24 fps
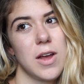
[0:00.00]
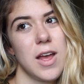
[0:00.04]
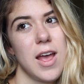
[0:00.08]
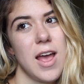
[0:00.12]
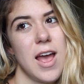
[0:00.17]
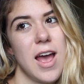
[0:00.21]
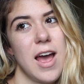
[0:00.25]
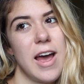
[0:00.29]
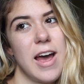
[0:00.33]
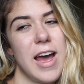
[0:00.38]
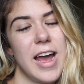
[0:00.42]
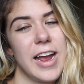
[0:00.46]

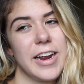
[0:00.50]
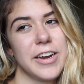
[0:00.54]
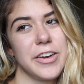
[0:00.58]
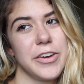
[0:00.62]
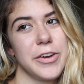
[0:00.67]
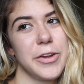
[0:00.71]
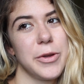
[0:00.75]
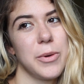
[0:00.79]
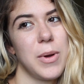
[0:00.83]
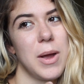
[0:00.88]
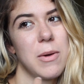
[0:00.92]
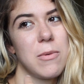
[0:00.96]
I
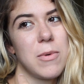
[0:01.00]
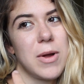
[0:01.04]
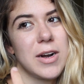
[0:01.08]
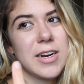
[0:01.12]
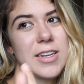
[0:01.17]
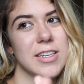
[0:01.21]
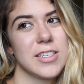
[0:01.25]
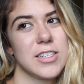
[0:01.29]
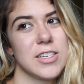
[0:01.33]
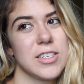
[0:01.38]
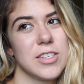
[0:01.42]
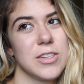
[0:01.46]
knew I
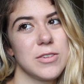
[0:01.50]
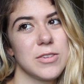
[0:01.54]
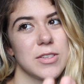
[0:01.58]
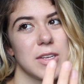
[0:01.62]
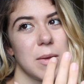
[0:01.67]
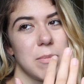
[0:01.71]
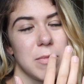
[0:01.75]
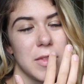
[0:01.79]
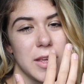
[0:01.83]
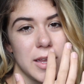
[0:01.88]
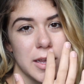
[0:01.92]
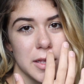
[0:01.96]
wanted to do
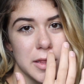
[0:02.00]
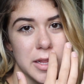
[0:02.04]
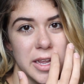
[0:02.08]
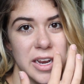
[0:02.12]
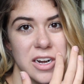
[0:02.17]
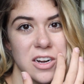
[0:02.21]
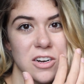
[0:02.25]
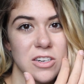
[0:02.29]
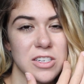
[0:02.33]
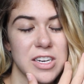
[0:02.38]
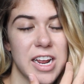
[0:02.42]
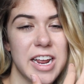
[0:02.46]
something in the
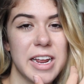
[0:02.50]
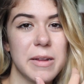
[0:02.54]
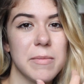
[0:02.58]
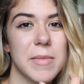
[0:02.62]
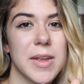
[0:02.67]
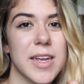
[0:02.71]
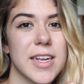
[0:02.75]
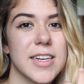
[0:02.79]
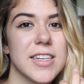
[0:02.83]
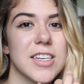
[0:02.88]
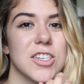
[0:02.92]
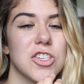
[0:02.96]

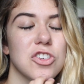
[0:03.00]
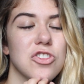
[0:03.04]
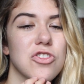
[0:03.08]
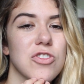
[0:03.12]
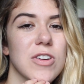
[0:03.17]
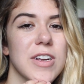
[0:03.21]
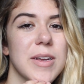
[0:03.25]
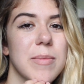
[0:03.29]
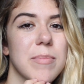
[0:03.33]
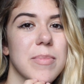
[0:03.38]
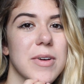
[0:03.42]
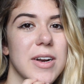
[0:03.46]
entertainment
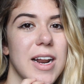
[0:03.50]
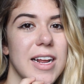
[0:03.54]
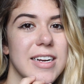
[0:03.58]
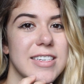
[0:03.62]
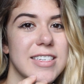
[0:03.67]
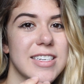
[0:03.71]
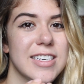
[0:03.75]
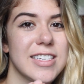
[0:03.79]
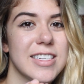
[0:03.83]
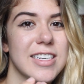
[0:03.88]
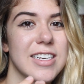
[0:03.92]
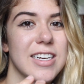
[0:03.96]
industry, but I
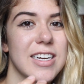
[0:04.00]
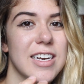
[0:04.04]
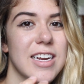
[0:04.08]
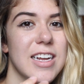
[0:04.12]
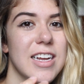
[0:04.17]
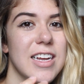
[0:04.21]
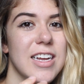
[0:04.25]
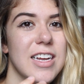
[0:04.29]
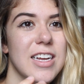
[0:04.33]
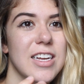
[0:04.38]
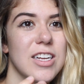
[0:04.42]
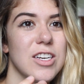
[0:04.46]
didn't
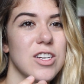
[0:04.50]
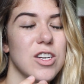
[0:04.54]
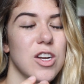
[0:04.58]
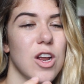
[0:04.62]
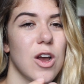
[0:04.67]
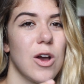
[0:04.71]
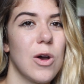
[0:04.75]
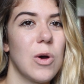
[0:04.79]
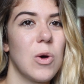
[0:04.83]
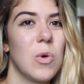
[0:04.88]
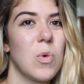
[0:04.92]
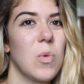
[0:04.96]

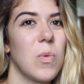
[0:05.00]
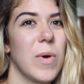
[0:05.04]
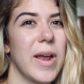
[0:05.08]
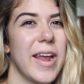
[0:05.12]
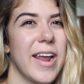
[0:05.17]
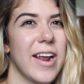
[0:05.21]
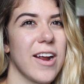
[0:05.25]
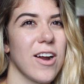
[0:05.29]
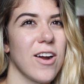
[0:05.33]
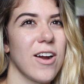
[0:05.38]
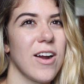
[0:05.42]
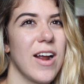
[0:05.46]
know
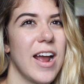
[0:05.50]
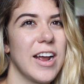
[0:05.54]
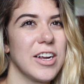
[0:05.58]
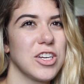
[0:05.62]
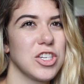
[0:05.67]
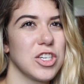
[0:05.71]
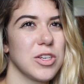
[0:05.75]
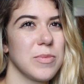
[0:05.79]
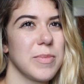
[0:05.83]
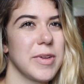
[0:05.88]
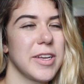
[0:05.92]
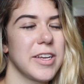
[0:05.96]
where I
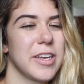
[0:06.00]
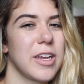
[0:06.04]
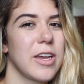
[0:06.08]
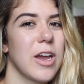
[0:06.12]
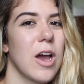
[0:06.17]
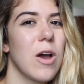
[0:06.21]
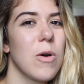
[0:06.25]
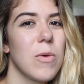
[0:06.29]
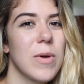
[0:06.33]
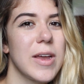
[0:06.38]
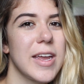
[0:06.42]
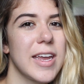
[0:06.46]
should be
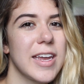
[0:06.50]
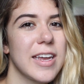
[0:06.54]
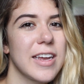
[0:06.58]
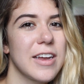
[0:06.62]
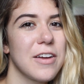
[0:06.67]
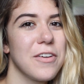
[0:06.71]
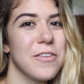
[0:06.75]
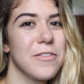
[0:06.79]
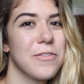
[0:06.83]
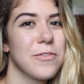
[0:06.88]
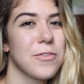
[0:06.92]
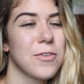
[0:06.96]

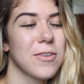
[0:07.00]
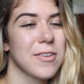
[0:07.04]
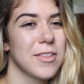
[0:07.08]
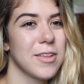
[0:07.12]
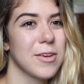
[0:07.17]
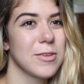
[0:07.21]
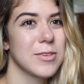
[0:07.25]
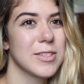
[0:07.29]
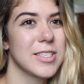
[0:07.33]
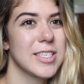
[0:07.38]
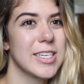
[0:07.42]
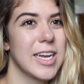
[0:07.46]
going for
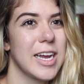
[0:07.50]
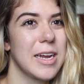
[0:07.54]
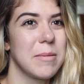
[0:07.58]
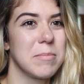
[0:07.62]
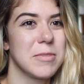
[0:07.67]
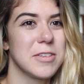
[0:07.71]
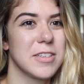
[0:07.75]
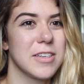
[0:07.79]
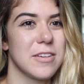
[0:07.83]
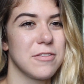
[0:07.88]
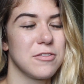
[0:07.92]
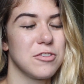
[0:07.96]
those
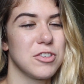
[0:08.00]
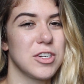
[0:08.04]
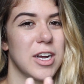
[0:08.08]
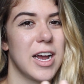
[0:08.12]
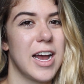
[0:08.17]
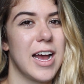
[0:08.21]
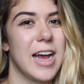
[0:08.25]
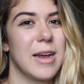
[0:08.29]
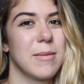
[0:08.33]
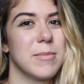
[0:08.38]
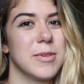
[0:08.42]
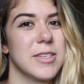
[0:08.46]
types of
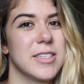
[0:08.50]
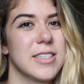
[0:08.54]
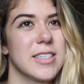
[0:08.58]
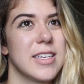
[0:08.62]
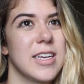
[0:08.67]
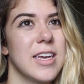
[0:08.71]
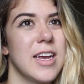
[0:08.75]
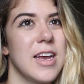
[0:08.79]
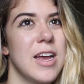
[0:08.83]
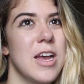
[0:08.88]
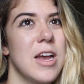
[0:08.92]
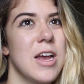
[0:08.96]
jobs,